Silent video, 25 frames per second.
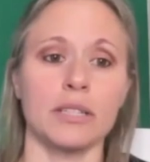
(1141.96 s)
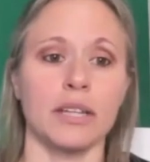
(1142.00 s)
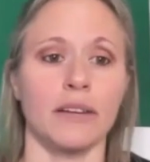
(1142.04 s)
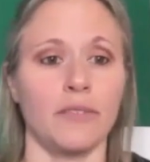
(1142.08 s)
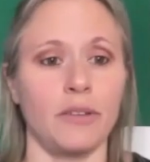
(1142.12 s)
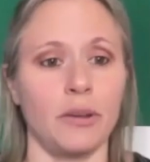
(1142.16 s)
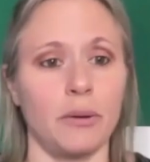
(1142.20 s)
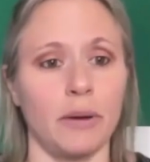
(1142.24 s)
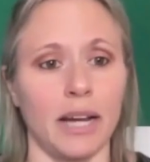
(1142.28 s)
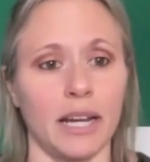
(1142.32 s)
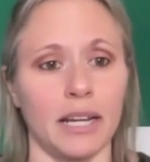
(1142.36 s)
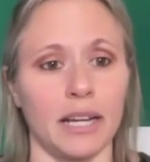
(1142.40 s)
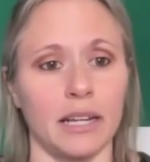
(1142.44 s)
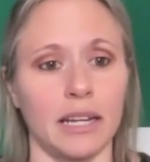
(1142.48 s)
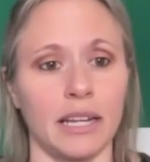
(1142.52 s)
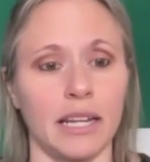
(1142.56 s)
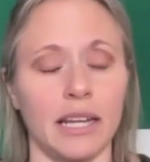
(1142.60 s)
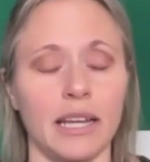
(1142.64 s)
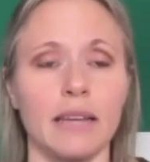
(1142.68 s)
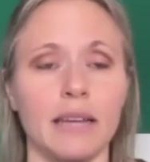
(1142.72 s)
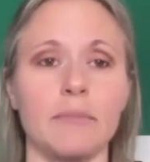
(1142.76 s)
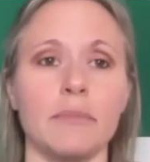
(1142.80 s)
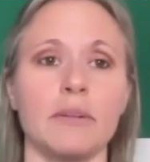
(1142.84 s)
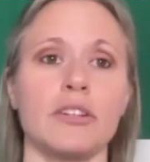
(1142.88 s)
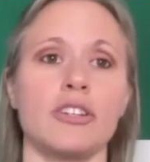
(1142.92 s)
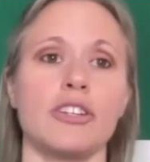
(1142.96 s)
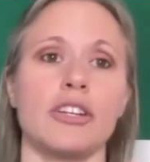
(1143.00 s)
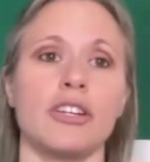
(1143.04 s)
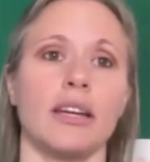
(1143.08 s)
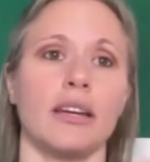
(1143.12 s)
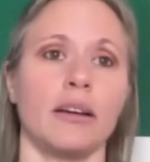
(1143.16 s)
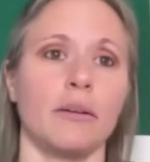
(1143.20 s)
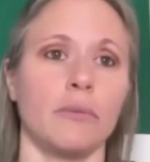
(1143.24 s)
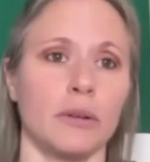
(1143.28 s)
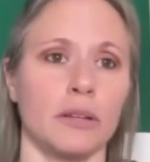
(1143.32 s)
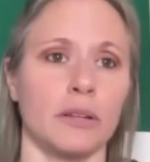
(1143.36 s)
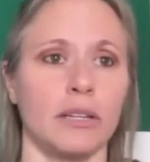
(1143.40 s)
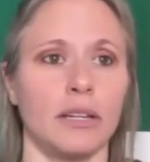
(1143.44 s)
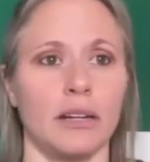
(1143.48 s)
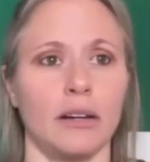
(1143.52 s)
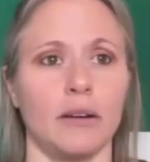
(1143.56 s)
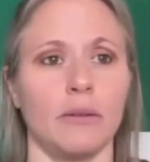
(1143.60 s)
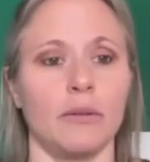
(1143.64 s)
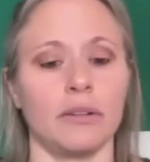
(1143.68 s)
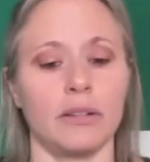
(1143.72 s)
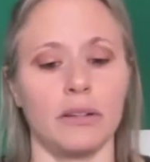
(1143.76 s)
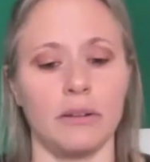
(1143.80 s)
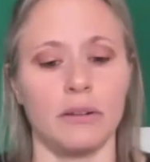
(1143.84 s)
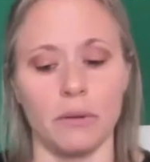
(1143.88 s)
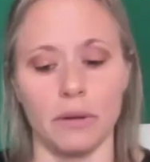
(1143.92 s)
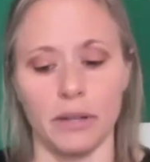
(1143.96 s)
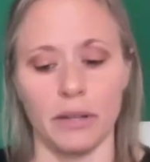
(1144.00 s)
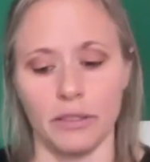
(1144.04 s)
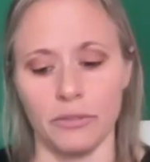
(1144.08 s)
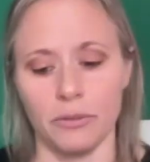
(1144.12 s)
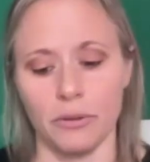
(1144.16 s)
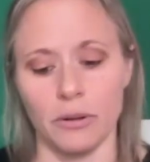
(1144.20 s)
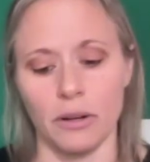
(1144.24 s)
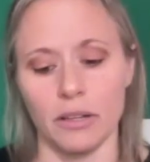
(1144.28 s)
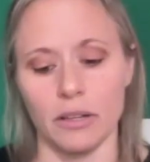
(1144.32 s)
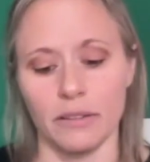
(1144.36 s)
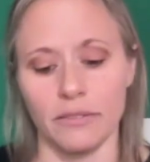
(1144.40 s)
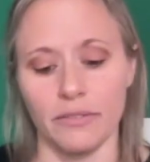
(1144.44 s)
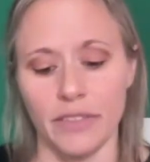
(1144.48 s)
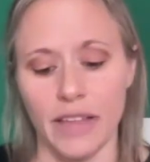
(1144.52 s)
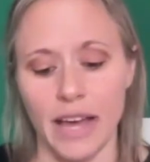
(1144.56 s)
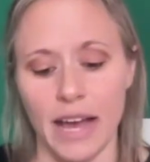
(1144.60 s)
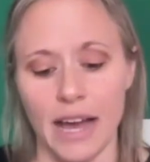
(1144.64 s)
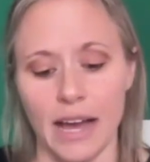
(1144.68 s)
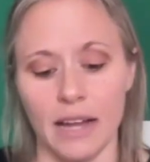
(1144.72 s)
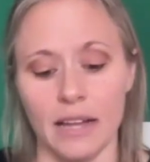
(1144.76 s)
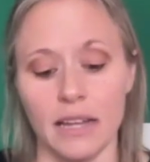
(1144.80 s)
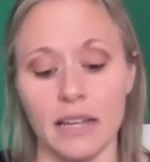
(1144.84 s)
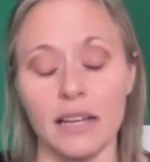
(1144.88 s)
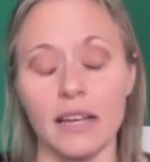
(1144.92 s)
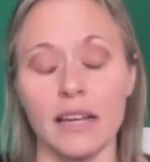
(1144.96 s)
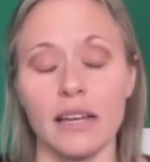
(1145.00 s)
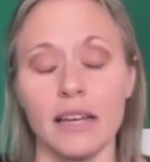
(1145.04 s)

Have you had any imaging? And going through all of that.